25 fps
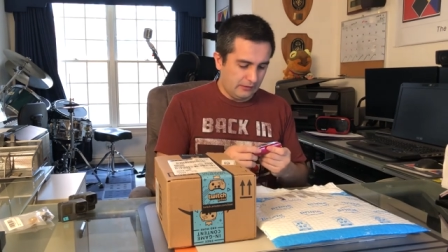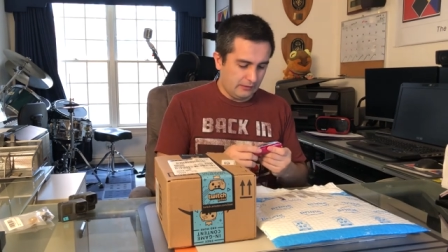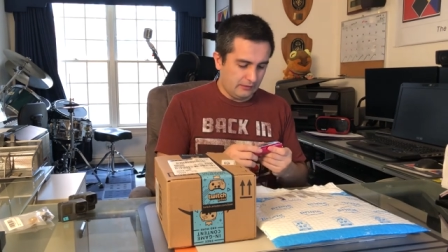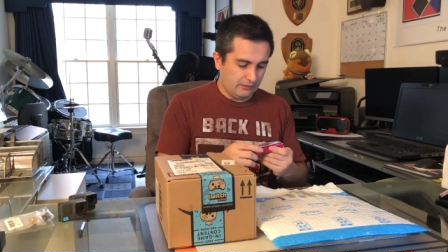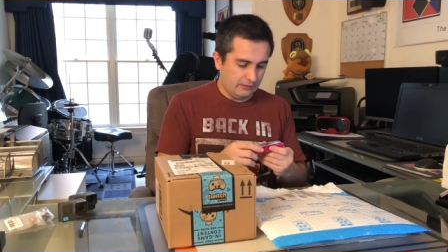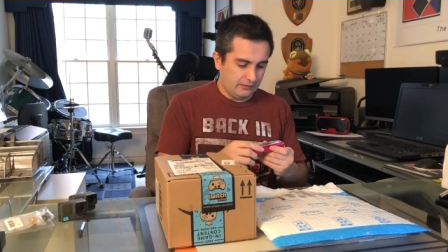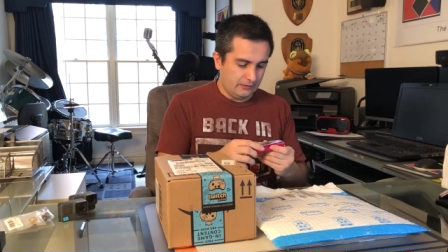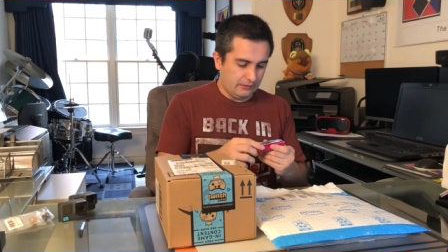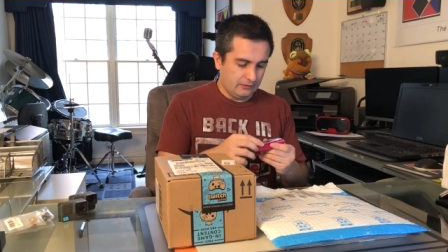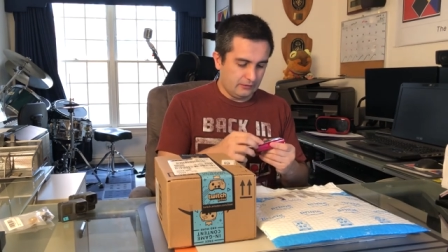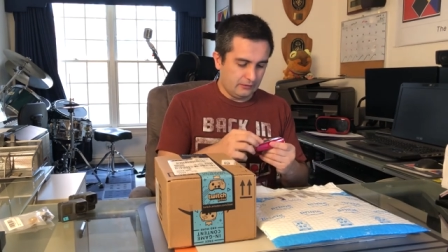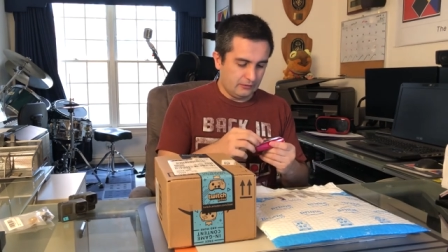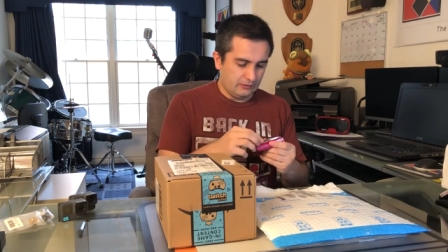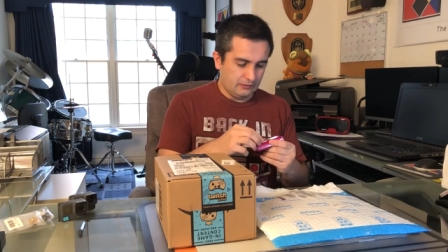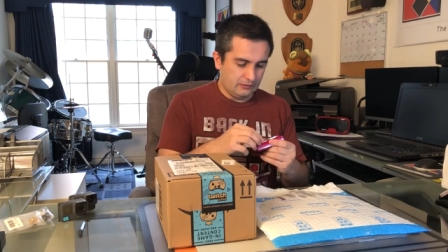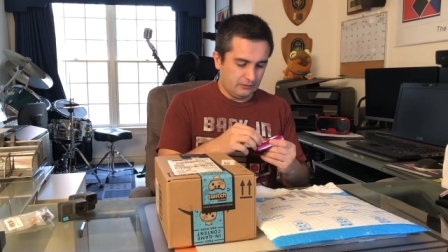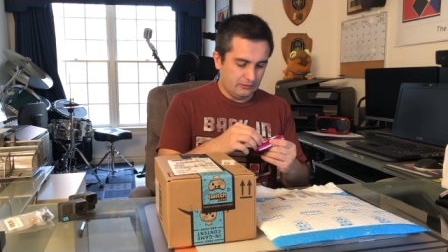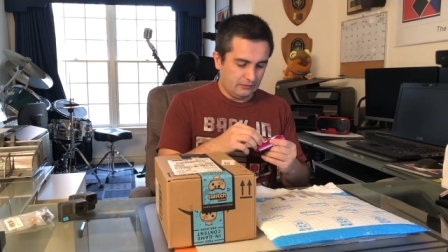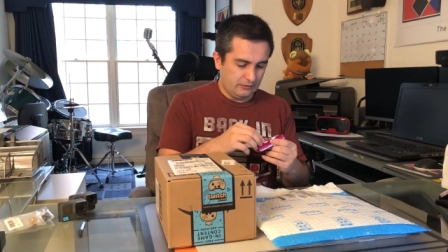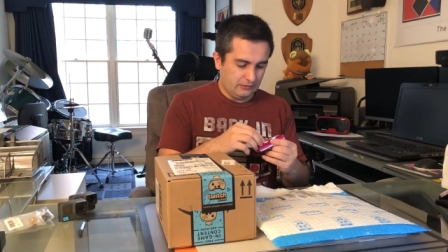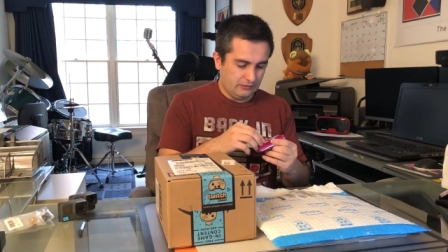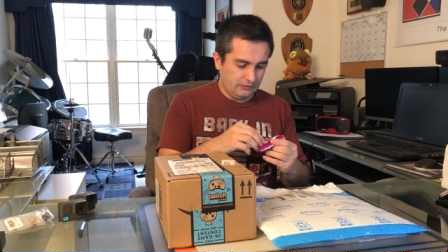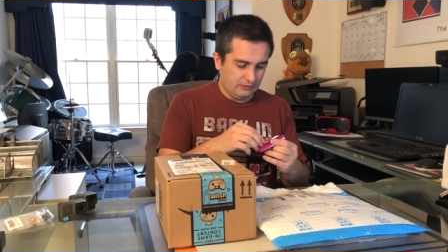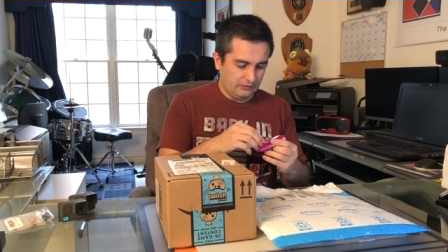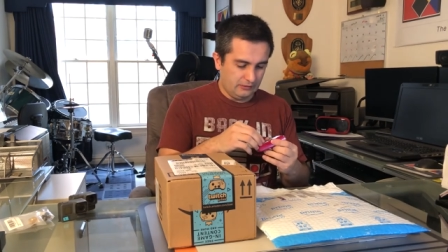I
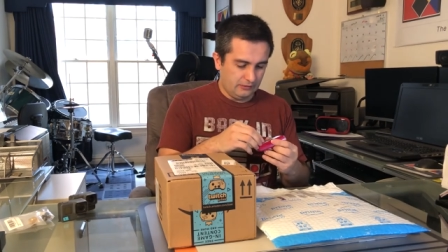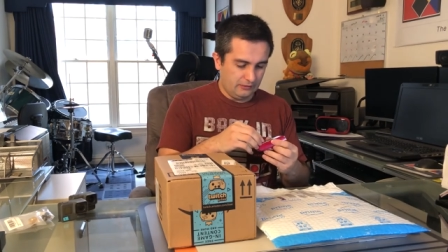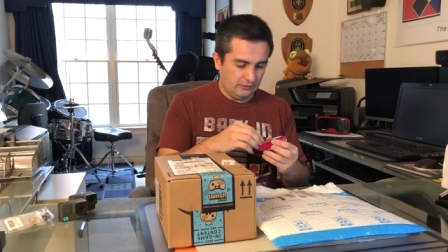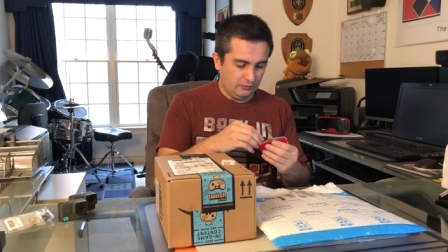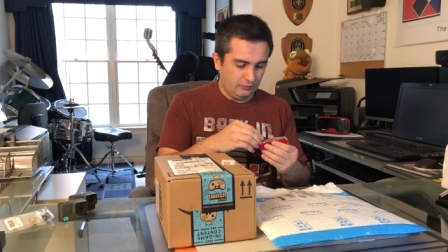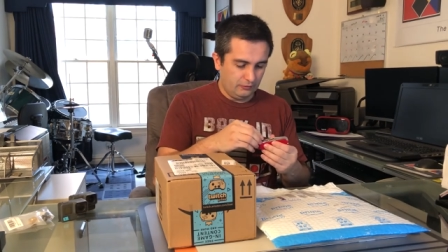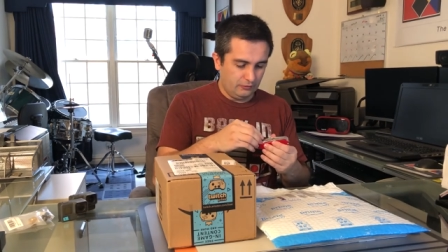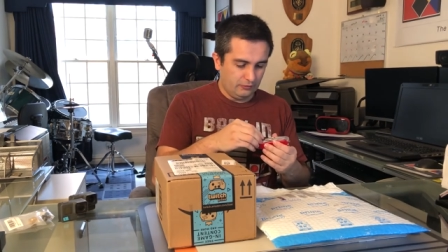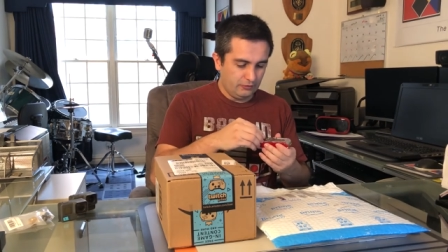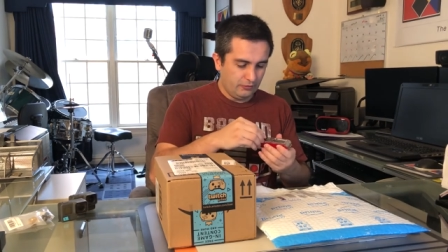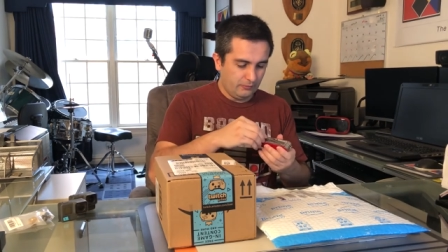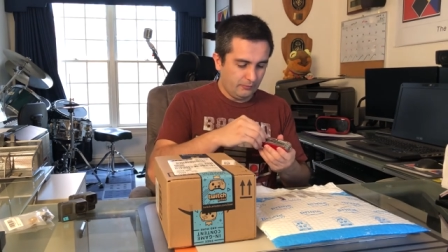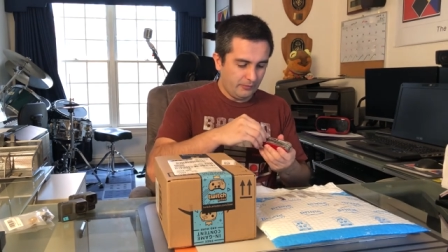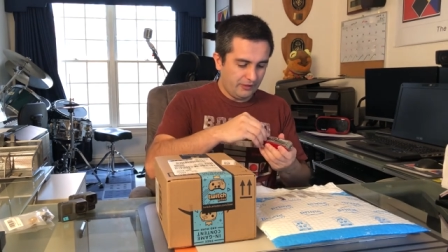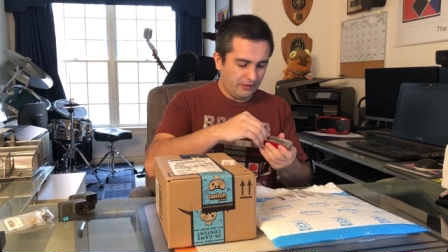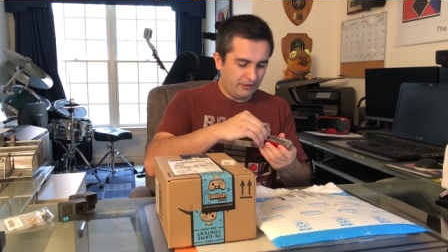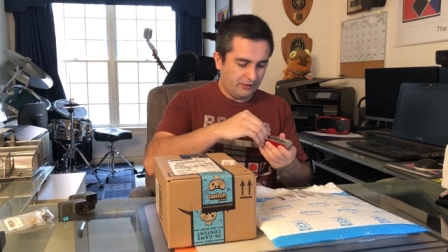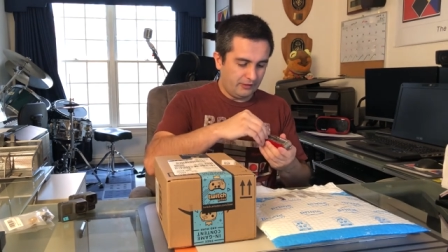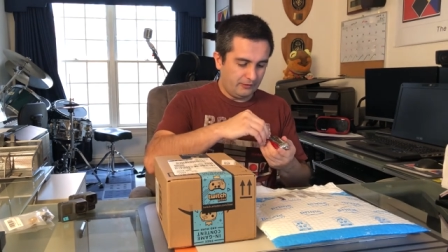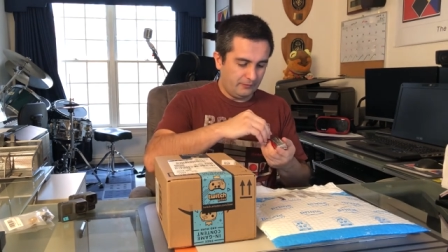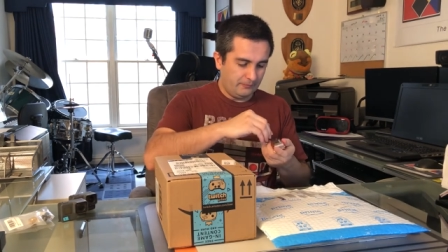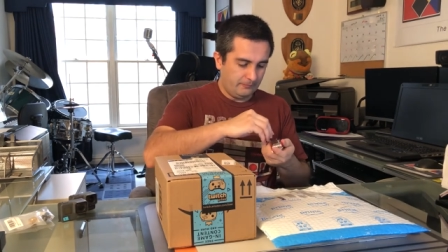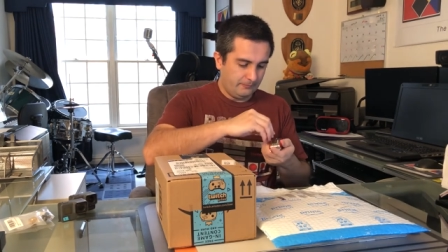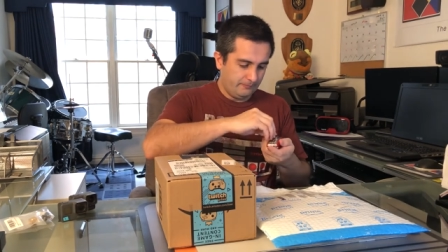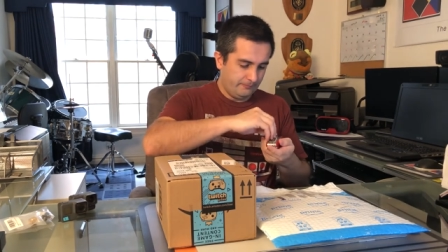got a little
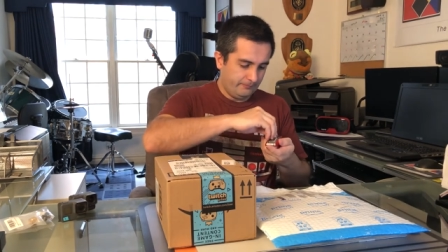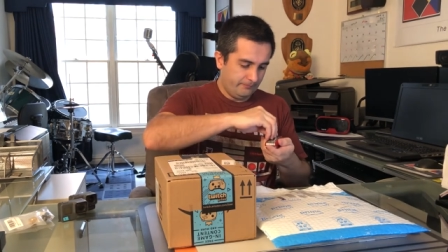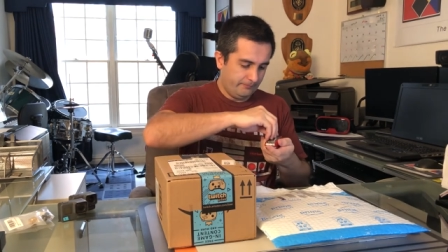something.